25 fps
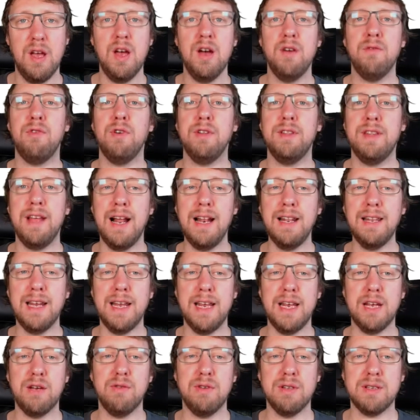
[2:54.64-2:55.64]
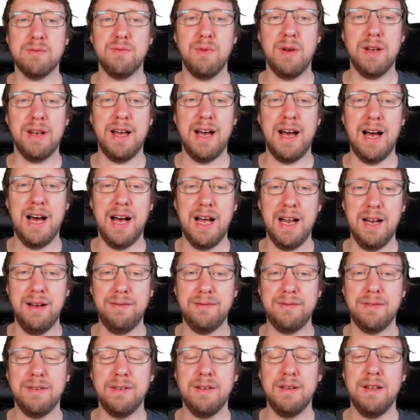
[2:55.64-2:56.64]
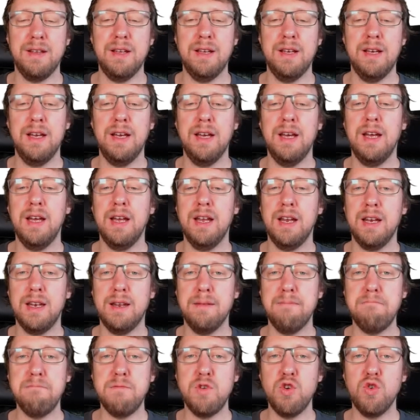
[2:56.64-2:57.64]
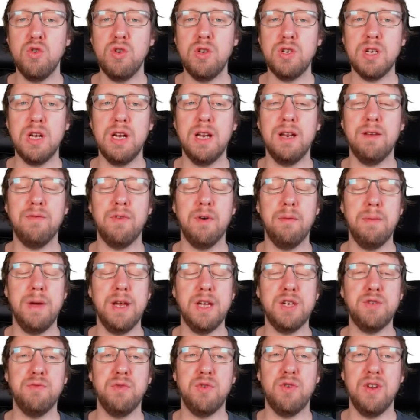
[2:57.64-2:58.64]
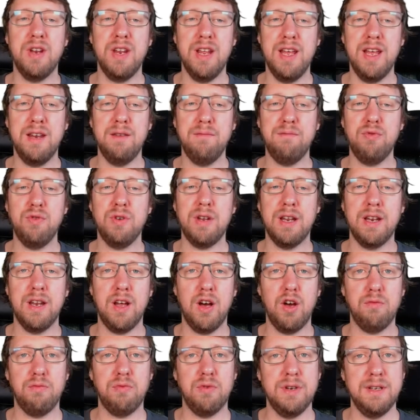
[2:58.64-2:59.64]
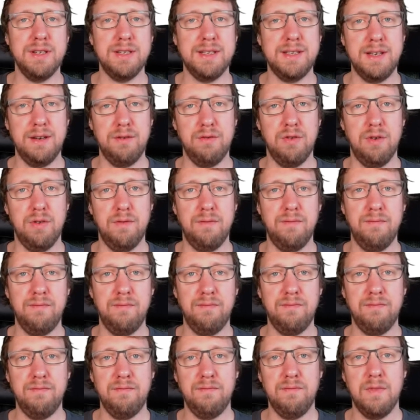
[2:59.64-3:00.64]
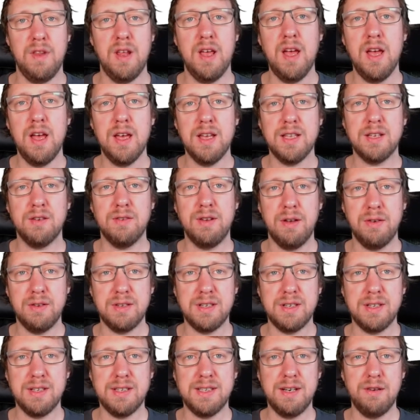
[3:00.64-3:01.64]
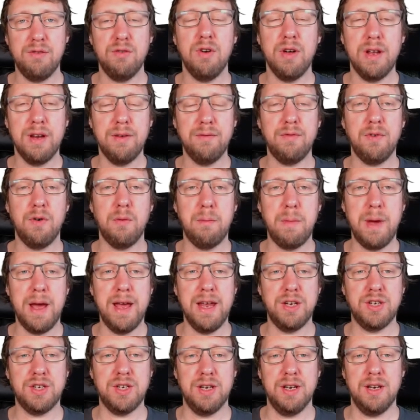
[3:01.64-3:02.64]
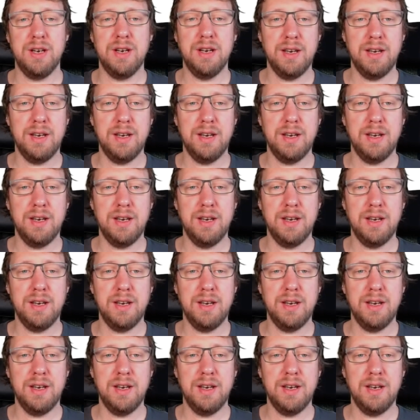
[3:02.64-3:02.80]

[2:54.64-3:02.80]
For delta equals 1/2, the mutual information between input and output is 0. So there is 0 information.